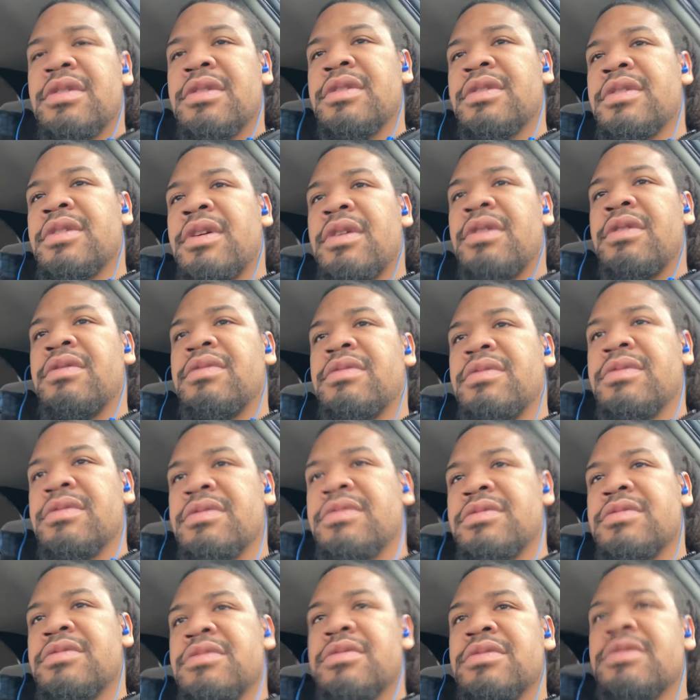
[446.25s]
you know
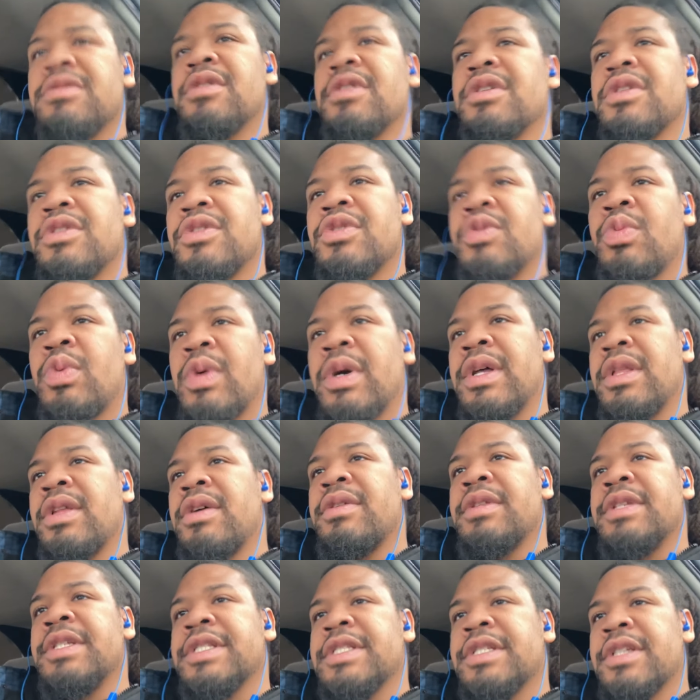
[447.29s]
dwell
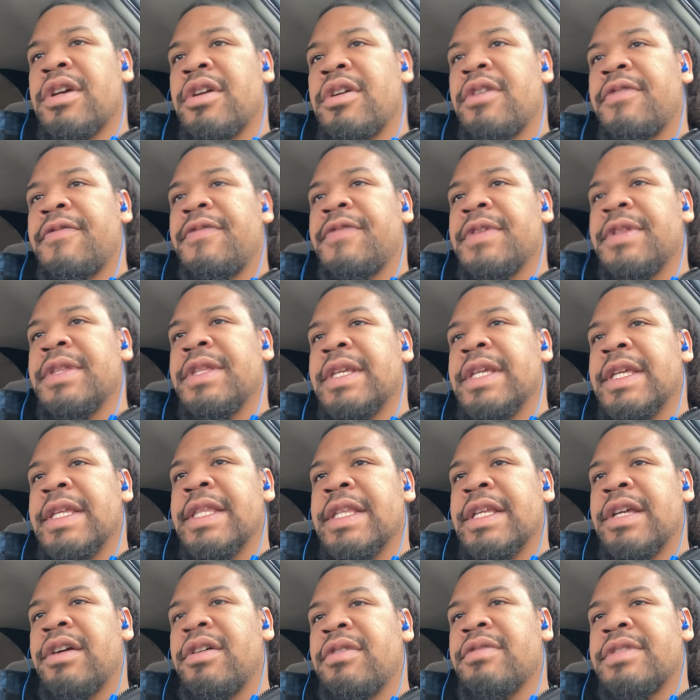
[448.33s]
on this earth and,
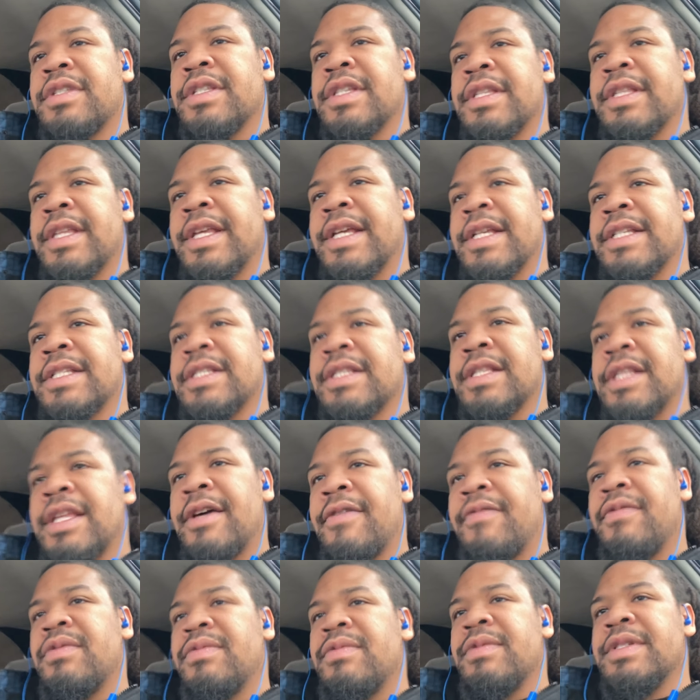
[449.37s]
and go to the next
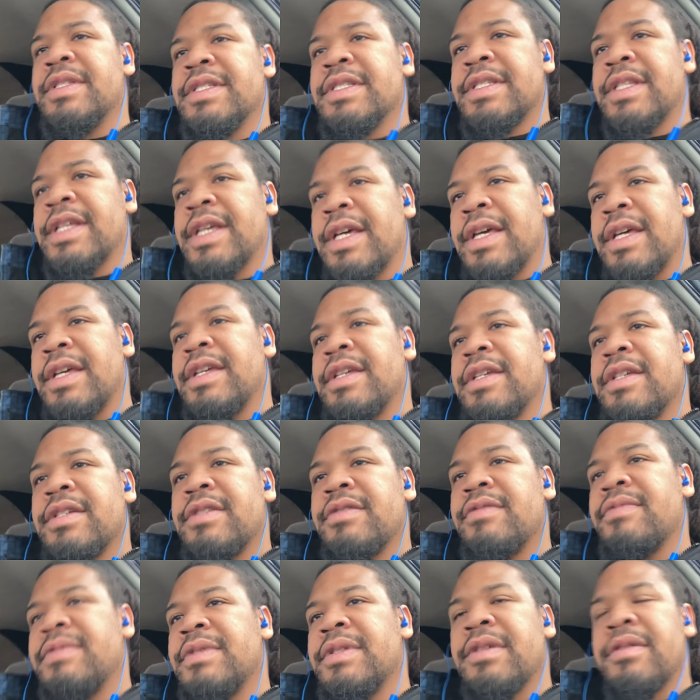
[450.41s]
level what is that
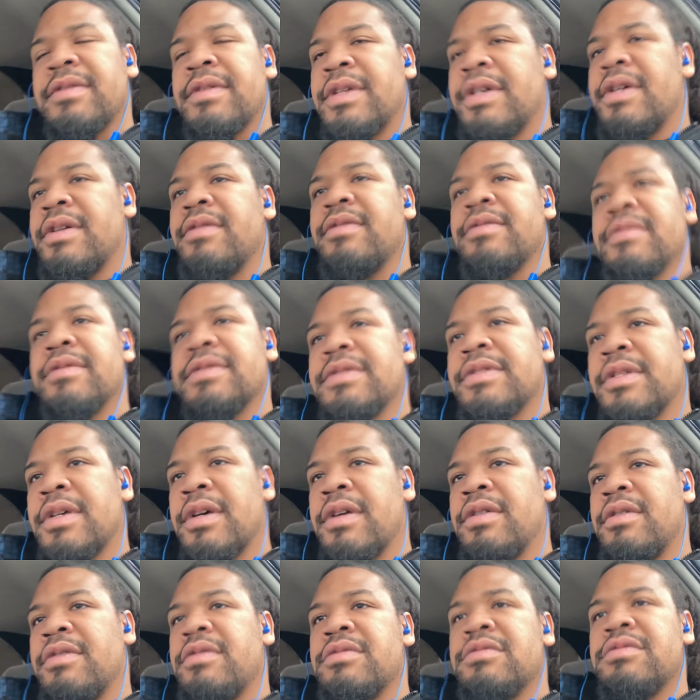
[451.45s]
we don't know
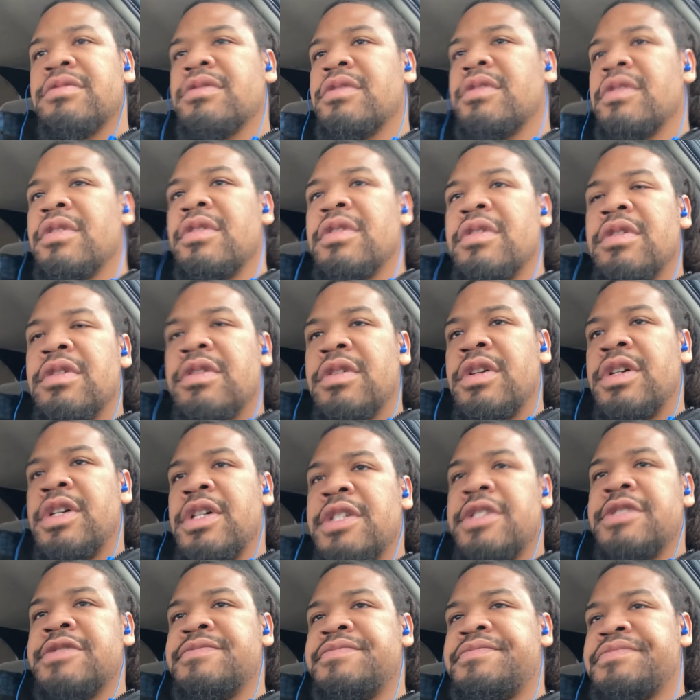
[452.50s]
so
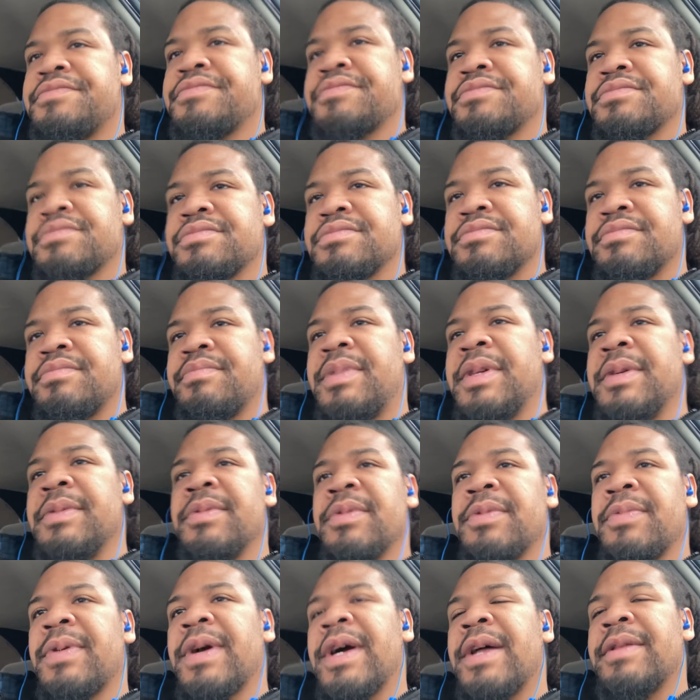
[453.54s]
um,
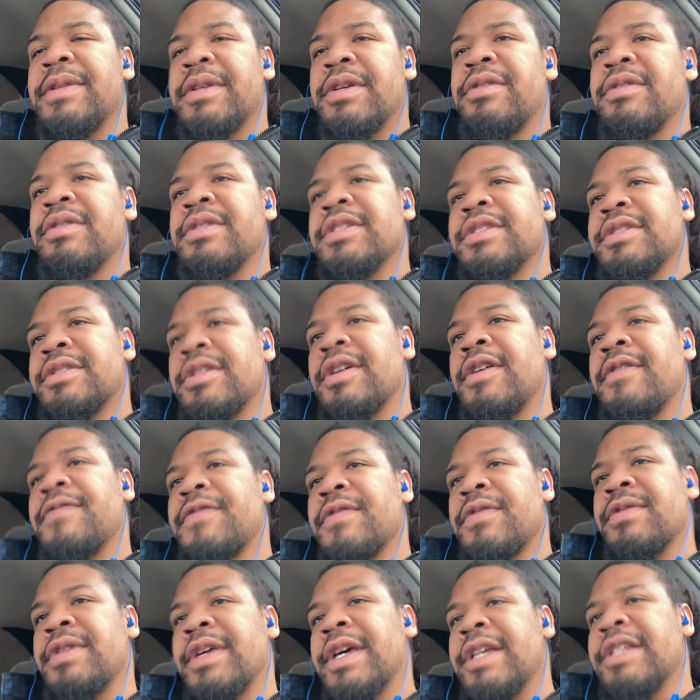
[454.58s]
people probably gonna
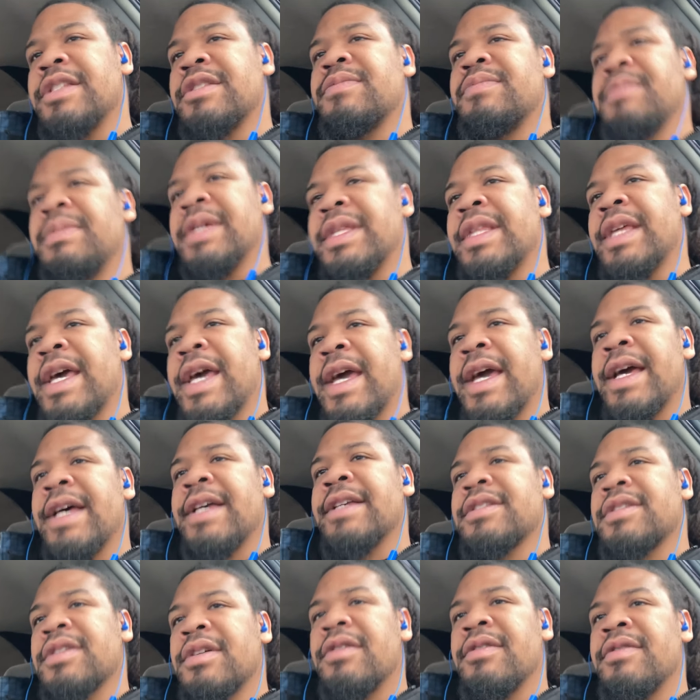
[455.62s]
suffer that's been an
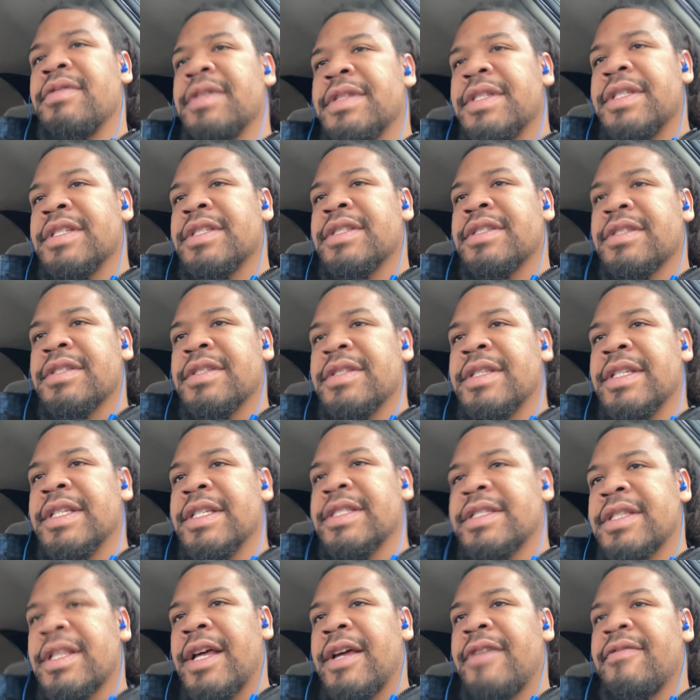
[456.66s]
asshole in this in
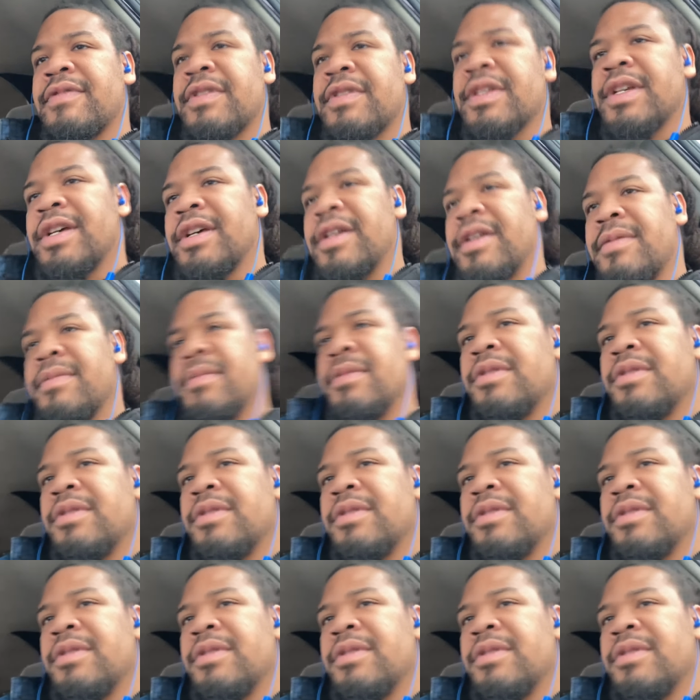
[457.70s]
this lifetime